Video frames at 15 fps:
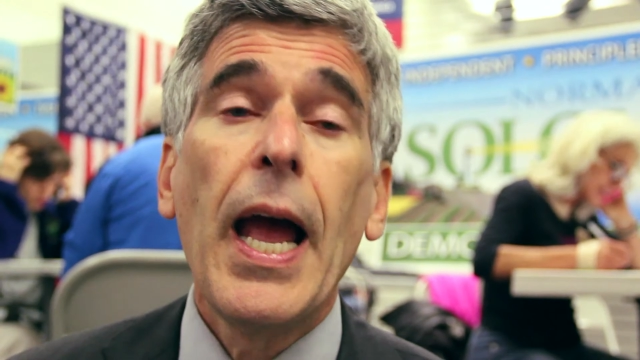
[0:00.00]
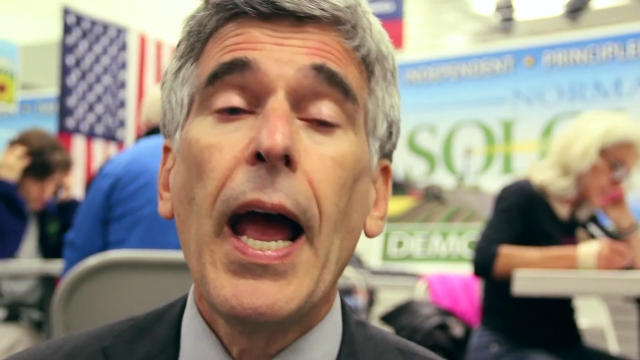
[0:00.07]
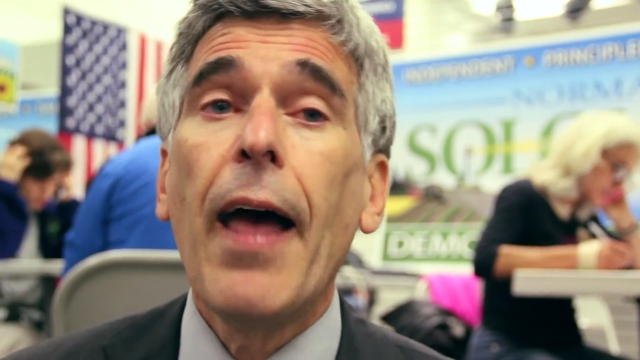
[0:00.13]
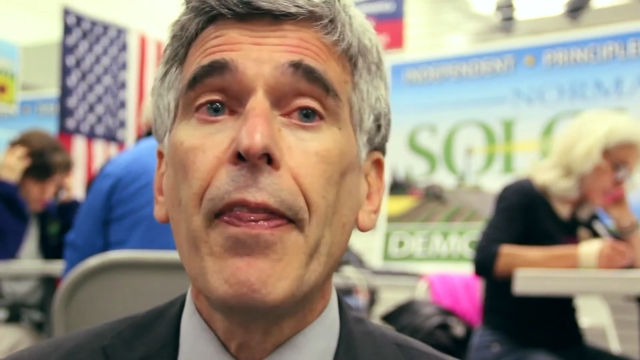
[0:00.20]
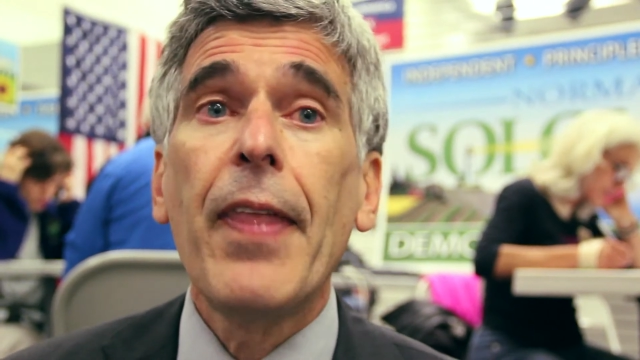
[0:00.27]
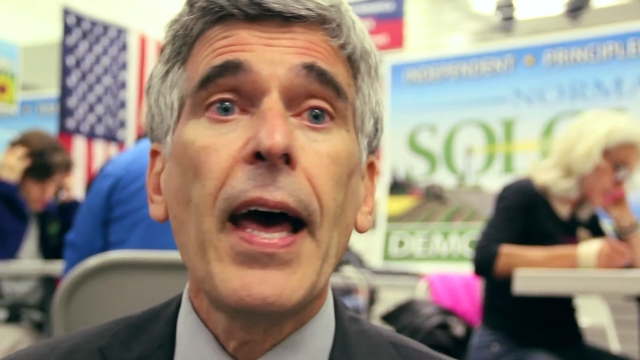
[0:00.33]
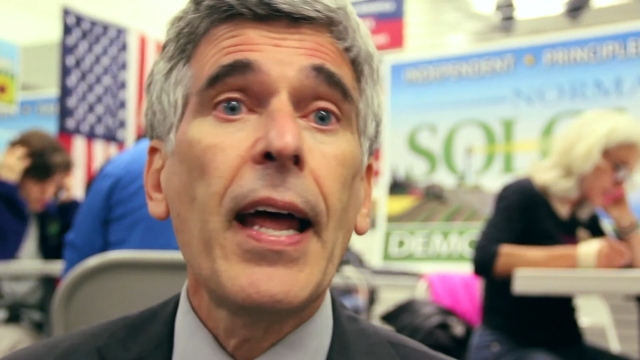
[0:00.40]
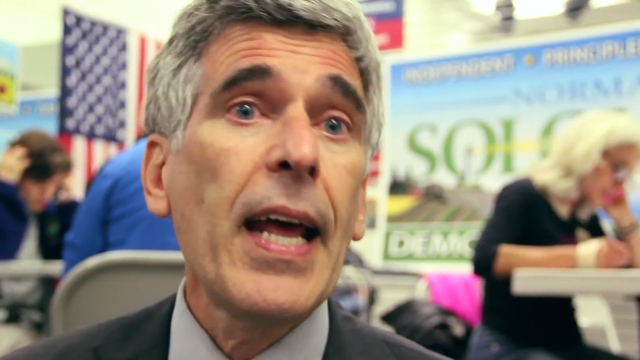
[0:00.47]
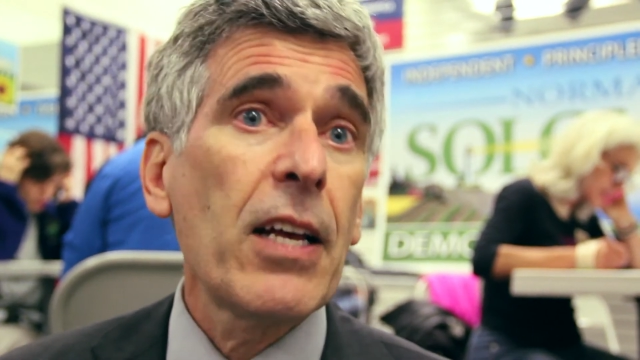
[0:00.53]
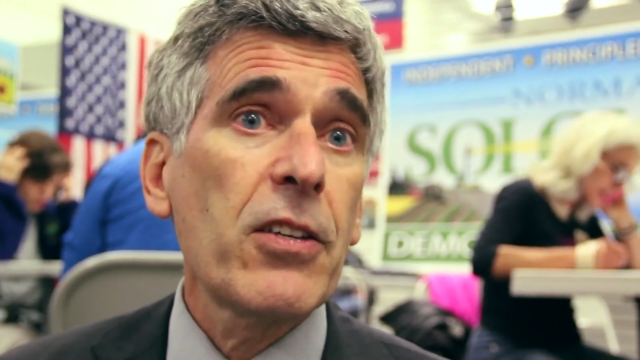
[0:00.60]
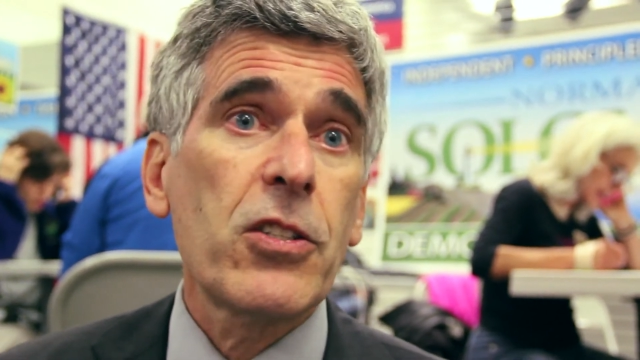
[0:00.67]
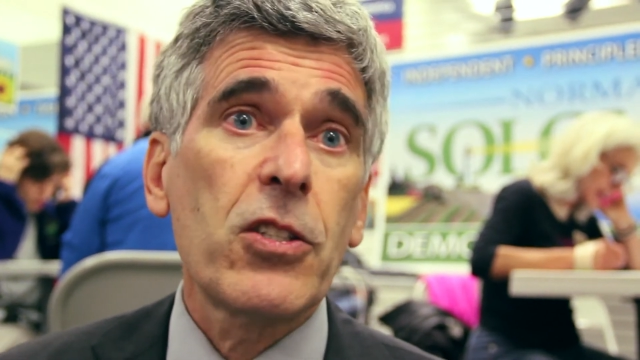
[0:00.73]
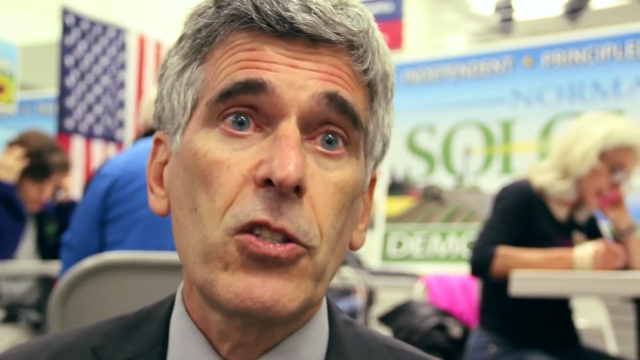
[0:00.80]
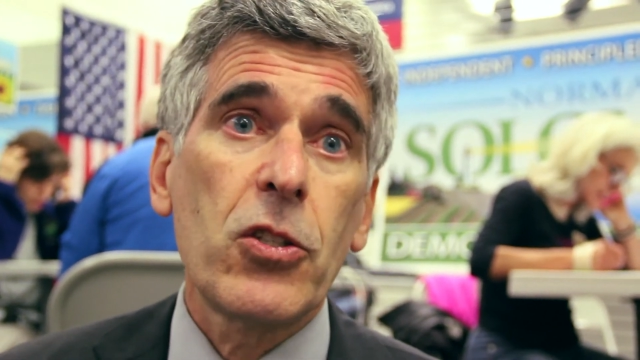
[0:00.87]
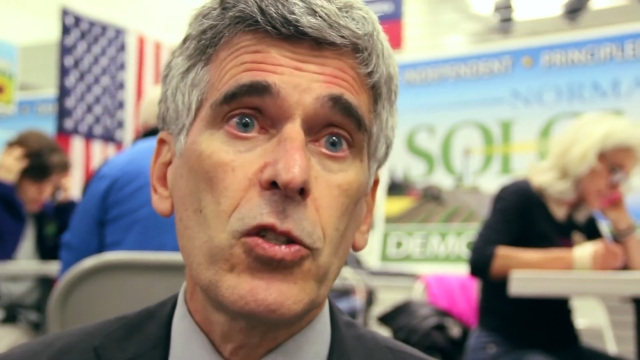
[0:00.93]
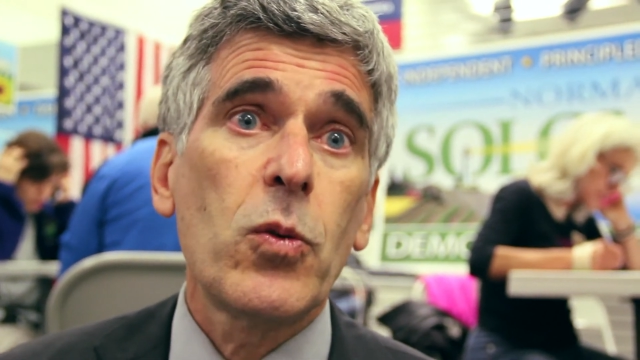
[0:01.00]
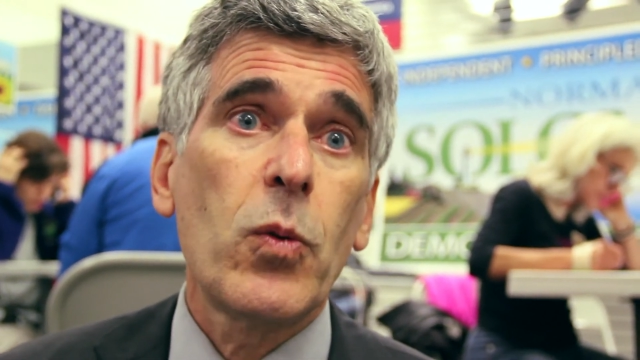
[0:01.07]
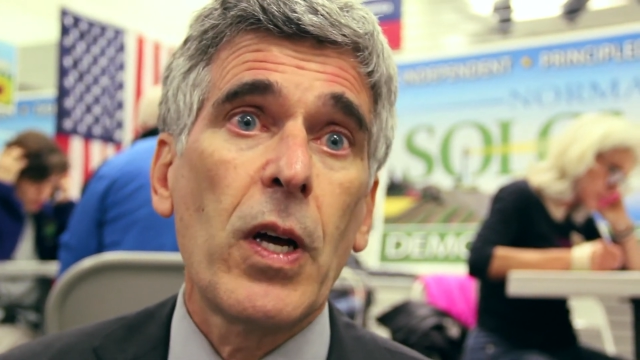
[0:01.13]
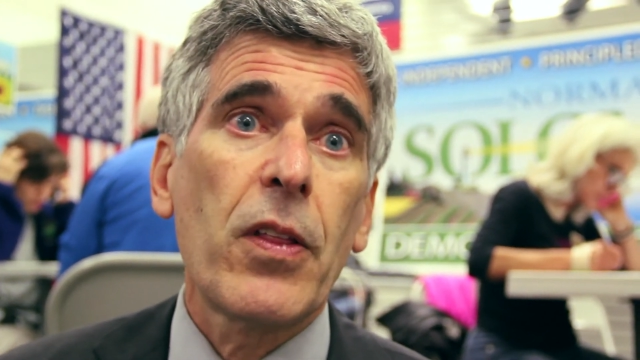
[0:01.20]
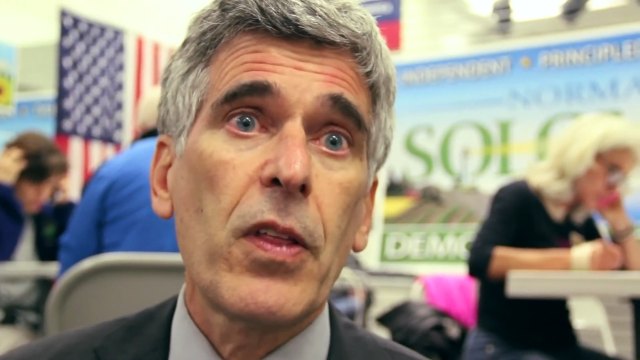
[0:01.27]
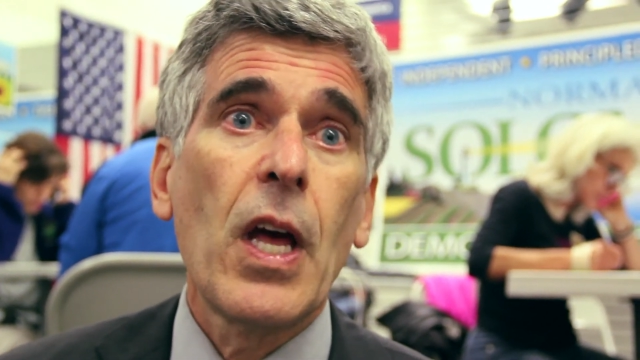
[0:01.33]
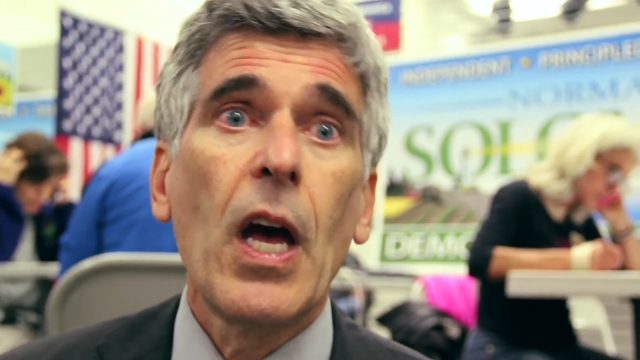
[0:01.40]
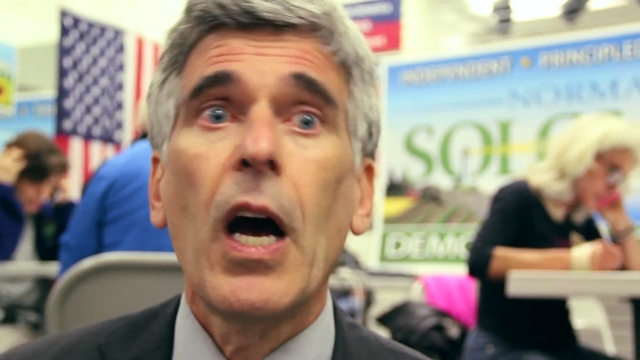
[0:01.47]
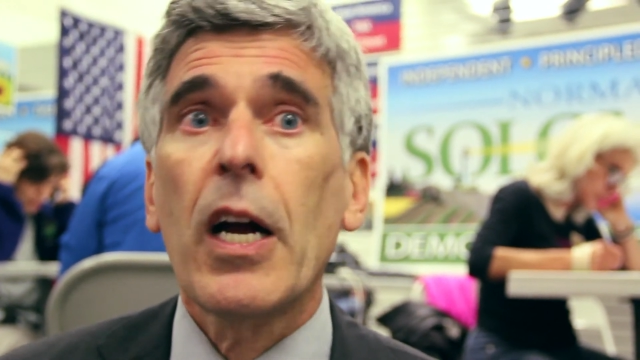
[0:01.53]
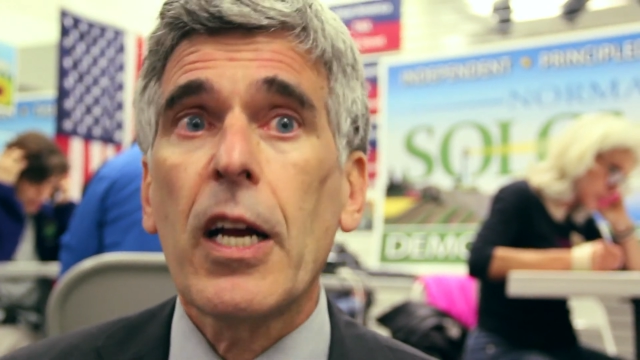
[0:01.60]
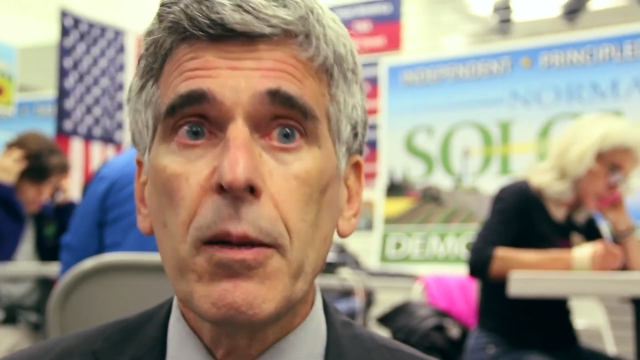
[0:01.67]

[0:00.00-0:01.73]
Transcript: And that has to do with a